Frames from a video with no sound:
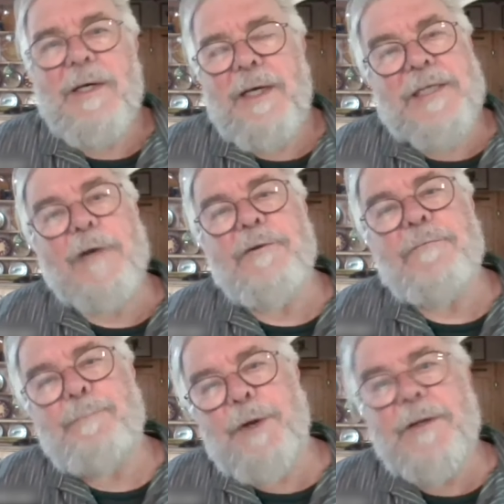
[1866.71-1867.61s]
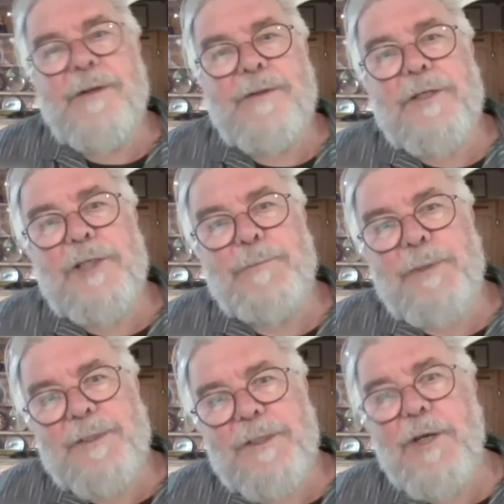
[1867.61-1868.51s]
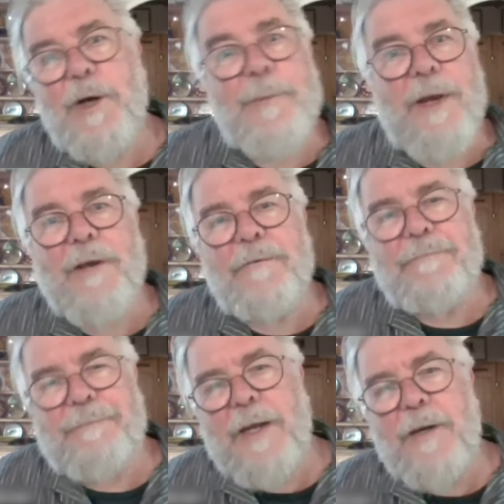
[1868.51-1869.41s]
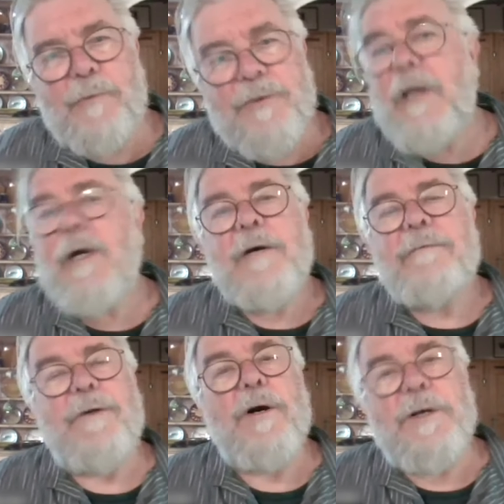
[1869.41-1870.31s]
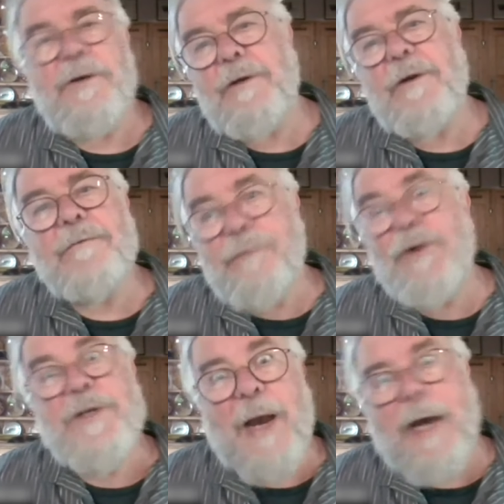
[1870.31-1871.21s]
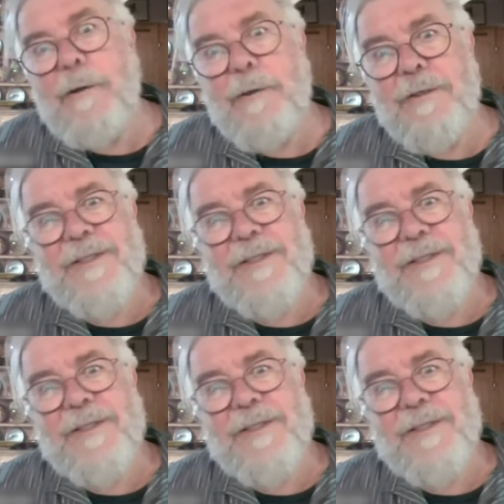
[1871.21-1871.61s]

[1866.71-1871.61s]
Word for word: It's out of print, and the cheapest copy I could find was £440.